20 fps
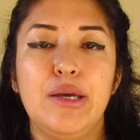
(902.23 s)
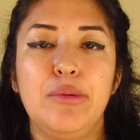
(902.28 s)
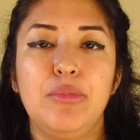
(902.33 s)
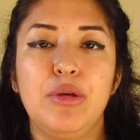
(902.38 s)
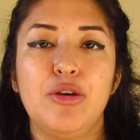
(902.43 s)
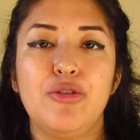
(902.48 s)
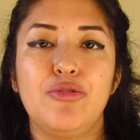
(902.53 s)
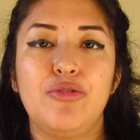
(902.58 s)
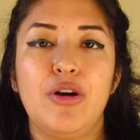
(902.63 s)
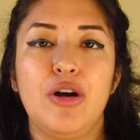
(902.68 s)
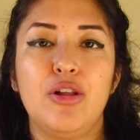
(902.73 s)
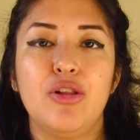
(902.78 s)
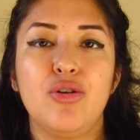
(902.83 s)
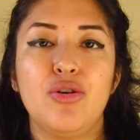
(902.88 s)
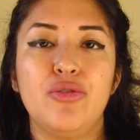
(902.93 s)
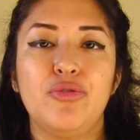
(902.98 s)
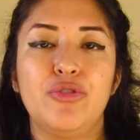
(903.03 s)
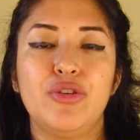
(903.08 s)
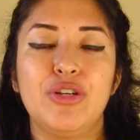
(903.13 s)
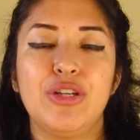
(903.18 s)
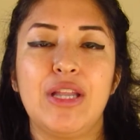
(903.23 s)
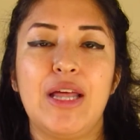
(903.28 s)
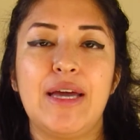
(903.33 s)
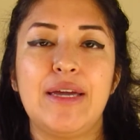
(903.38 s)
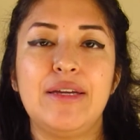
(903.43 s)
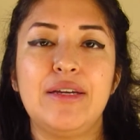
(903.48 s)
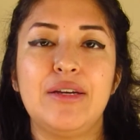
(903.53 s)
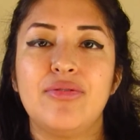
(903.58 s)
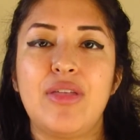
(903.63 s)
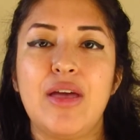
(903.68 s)
me a follow if you'd
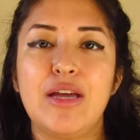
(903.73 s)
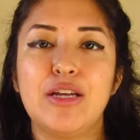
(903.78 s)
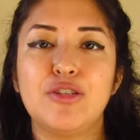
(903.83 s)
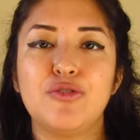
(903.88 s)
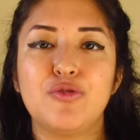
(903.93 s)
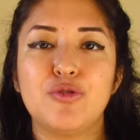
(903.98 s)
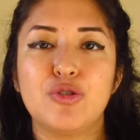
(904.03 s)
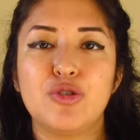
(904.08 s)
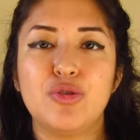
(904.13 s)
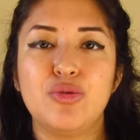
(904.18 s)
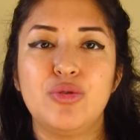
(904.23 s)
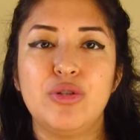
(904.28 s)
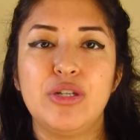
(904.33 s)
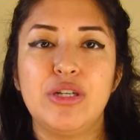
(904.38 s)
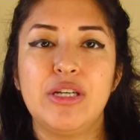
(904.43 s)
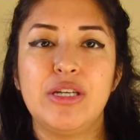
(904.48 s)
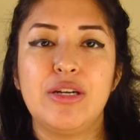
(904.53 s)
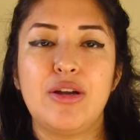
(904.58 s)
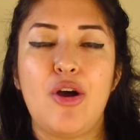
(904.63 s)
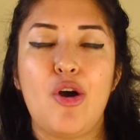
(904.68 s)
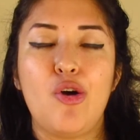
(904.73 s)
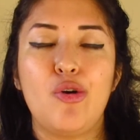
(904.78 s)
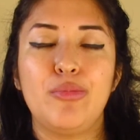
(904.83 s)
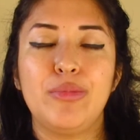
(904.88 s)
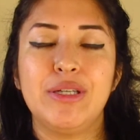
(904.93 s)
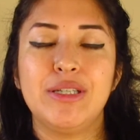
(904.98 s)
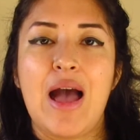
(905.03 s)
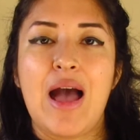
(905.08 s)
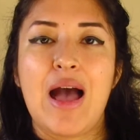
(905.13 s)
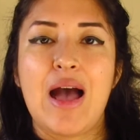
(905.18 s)
like. Thanks for tuning in,
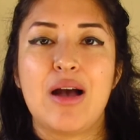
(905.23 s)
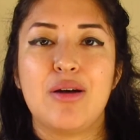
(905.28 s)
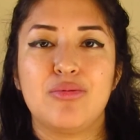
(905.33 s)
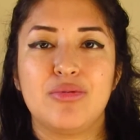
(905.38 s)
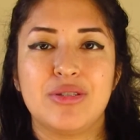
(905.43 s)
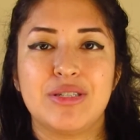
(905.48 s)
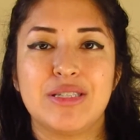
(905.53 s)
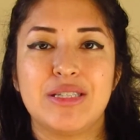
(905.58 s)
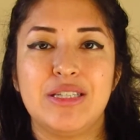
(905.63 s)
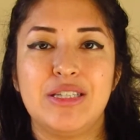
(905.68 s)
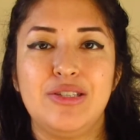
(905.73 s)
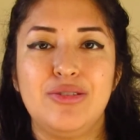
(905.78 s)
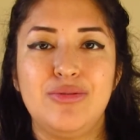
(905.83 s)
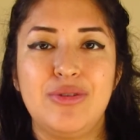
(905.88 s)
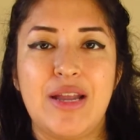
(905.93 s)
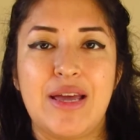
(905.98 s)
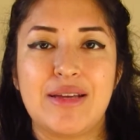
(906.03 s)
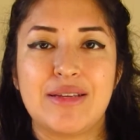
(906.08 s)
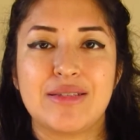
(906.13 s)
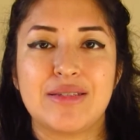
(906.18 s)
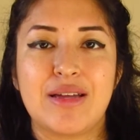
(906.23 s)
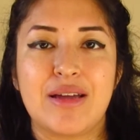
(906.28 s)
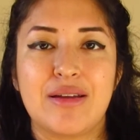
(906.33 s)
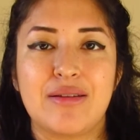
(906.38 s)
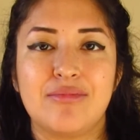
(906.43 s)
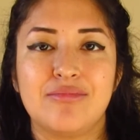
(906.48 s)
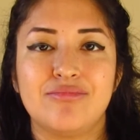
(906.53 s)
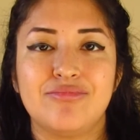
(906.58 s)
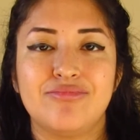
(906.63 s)
homies. I will see you next time.